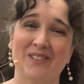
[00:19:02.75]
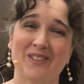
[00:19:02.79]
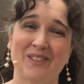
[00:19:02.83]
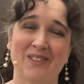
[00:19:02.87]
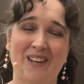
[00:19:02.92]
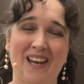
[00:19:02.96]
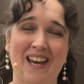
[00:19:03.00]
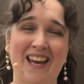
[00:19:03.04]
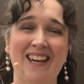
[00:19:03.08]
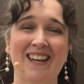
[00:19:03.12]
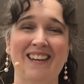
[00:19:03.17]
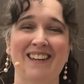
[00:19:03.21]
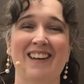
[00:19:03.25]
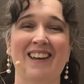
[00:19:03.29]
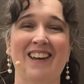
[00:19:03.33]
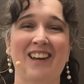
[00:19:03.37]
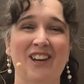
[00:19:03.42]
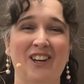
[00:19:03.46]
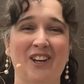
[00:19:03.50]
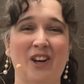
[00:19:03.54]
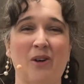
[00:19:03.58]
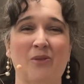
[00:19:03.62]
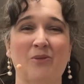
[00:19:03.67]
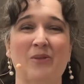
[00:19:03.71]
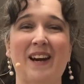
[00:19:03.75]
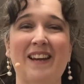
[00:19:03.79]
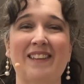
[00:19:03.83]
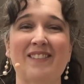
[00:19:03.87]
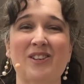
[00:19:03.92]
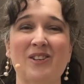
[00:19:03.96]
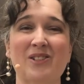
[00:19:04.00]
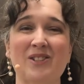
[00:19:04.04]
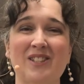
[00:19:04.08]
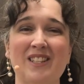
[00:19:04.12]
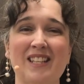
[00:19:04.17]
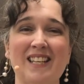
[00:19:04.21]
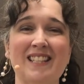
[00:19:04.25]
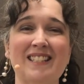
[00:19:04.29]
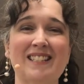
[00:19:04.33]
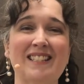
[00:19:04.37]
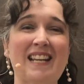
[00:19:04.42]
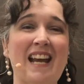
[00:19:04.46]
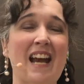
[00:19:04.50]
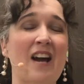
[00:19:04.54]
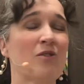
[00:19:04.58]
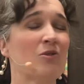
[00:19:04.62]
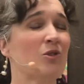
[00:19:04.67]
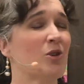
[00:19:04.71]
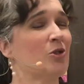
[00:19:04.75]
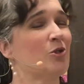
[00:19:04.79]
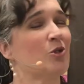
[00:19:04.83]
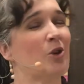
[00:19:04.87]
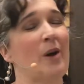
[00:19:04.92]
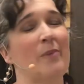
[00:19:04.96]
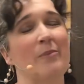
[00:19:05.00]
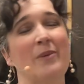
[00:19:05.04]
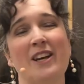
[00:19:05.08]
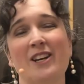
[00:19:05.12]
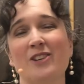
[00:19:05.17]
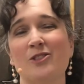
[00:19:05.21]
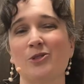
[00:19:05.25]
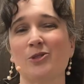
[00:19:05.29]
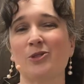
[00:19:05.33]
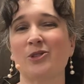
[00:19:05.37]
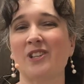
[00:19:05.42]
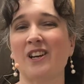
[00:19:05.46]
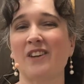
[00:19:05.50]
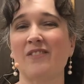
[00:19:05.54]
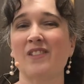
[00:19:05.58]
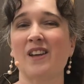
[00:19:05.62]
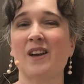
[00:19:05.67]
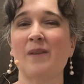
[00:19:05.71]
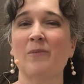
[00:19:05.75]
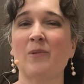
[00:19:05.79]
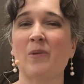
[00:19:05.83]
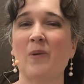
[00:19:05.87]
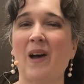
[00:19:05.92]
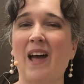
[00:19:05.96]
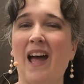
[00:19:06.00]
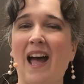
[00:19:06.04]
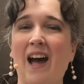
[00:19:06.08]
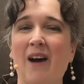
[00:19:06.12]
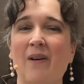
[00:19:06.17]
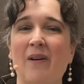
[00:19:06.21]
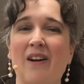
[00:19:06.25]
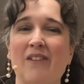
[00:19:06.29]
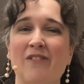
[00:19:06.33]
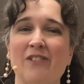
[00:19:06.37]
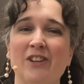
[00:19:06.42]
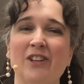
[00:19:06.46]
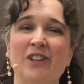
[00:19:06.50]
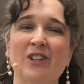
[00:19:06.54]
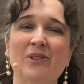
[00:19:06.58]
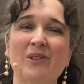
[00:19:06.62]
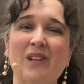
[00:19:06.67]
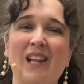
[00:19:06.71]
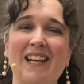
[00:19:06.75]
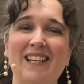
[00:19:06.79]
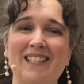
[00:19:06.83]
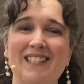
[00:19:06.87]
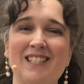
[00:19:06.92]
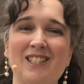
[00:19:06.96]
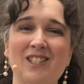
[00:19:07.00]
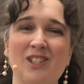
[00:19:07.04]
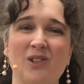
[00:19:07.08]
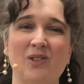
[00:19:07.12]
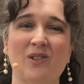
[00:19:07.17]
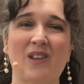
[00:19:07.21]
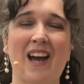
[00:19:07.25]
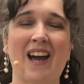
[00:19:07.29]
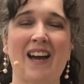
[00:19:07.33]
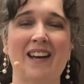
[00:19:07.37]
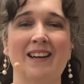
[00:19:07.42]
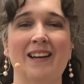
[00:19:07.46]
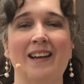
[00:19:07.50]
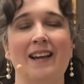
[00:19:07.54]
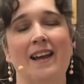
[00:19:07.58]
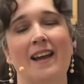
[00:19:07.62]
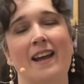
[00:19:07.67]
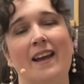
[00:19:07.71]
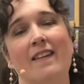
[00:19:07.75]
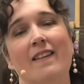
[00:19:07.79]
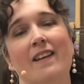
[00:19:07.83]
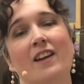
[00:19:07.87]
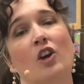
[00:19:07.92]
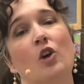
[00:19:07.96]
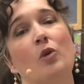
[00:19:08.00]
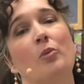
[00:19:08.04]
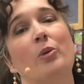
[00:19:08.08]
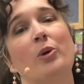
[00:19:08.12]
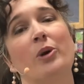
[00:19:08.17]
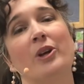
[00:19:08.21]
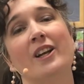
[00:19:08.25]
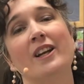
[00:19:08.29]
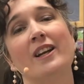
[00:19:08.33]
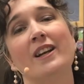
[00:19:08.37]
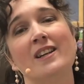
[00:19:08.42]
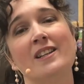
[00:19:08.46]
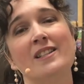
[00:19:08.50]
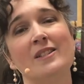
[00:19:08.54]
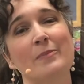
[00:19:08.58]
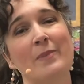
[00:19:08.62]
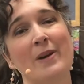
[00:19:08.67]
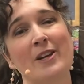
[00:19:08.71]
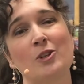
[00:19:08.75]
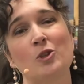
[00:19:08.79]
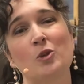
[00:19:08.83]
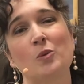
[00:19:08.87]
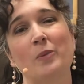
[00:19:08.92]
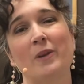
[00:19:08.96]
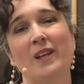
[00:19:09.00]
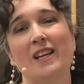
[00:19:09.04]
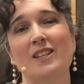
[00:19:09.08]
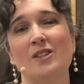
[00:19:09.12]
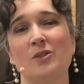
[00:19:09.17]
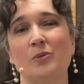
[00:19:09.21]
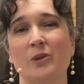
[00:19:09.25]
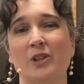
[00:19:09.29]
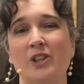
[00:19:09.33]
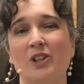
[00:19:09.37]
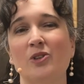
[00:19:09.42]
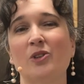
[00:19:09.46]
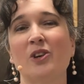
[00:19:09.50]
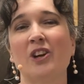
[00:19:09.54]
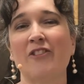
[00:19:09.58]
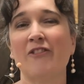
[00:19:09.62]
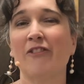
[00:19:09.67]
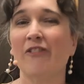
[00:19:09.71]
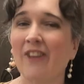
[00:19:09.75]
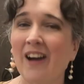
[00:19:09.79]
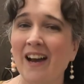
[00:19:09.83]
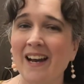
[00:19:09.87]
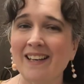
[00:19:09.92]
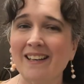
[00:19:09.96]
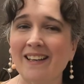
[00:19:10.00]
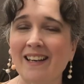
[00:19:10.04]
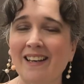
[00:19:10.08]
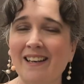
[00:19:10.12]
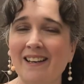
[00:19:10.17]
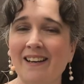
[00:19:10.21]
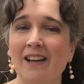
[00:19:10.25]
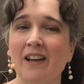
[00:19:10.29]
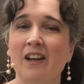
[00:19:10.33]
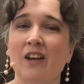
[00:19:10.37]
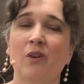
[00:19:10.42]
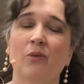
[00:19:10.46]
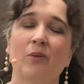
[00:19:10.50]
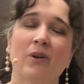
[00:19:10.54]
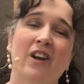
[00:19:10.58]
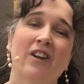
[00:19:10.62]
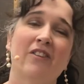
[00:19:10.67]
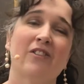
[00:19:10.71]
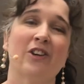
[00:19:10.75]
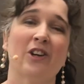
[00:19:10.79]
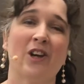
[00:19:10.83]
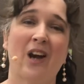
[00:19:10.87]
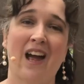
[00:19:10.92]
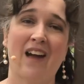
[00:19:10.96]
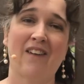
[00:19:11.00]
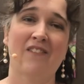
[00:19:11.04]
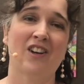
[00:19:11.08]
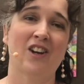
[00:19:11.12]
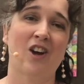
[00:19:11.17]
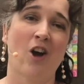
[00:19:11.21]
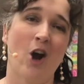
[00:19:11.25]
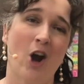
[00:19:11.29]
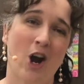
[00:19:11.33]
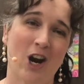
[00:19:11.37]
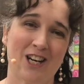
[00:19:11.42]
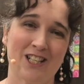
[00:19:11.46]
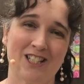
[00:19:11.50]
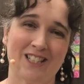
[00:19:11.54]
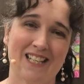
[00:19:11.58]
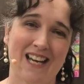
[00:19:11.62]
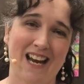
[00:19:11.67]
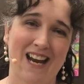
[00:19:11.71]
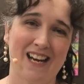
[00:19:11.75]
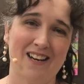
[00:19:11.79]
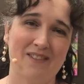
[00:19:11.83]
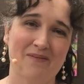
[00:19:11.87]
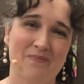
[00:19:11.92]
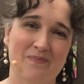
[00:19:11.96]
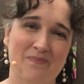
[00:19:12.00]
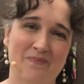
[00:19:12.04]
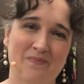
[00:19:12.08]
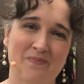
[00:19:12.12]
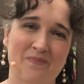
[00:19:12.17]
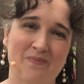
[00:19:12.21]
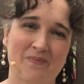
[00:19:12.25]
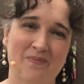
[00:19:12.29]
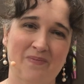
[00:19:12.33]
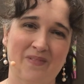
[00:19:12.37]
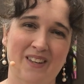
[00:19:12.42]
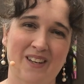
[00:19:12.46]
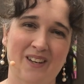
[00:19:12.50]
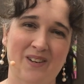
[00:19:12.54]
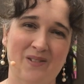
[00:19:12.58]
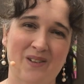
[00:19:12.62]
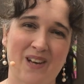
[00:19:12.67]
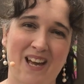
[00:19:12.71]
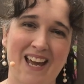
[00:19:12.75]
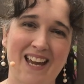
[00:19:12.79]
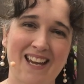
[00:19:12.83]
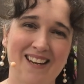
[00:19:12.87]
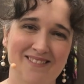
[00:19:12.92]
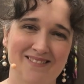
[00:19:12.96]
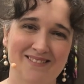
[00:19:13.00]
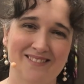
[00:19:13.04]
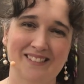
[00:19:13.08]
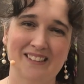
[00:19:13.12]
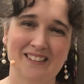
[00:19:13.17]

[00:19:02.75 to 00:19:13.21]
Okay? Go write those things down, go draw pictures of them, however you like to do that, and then go put it in a special place where you can find it whenever you're having a hard day. Okay?